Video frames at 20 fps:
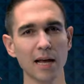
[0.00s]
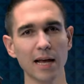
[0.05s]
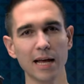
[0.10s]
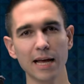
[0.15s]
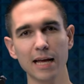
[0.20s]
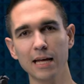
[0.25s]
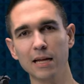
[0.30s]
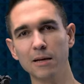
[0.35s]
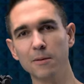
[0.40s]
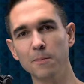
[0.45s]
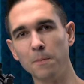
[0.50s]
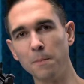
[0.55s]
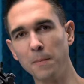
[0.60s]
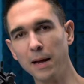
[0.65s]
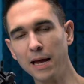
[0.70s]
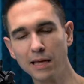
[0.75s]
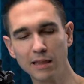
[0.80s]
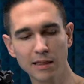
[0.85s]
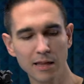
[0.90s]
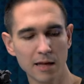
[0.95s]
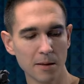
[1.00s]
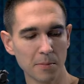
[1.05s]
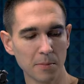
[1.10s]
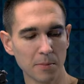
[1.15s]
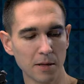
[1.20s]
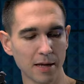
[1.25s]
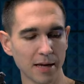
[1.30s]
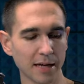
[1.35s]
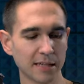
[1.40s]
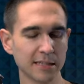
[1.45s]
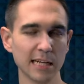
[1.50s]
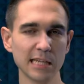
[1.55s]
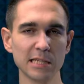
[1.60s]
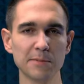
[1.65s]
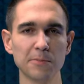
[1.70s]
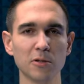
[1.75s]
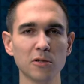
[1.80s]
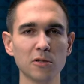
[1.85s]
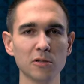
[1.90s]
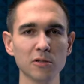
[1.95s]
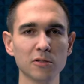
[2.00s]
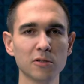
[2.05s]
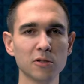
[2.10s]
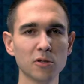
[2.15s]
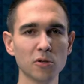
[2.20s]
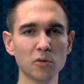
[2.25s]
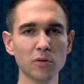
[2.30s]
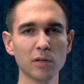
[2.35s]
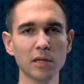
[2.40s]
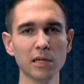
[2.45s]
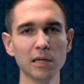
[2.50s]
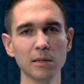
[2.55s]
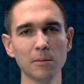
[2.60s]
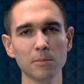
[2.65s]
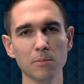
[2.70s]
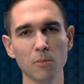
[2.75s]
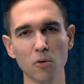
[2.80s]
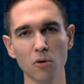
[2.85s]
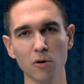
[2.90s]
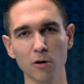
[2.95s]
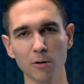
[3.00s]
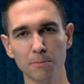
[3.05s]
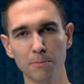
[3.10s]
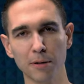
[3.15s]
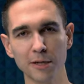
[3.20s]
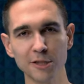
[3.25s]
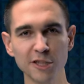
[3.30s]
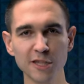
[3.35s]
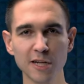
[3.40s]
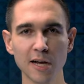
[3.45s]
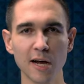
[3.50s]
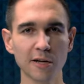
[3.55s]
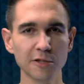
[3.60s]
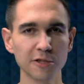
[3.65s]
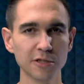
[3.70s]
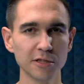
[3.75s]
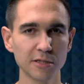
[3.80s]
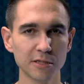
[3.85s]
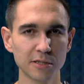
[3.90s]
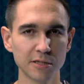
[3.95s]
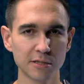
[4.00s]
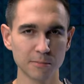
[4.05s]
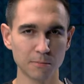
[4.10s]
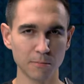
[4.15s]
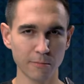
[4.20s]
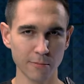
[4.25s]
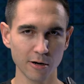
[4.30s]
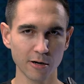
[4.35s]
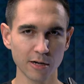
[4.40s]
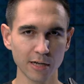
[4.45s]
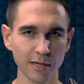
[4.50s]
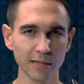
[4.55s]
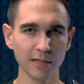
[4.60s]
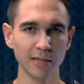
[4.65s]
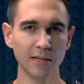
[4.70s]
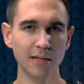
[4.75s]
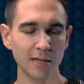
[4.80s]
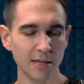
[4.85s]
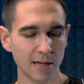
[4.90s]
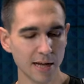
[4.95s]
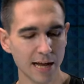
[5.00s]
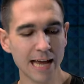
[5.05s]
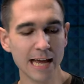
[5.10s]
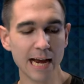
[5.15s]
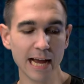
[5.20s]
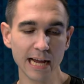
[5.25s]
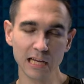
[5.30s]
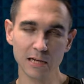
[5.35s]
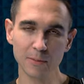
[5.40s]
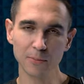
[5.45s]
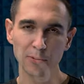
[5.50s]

and make them accessible to the more budget-conscious market. And I can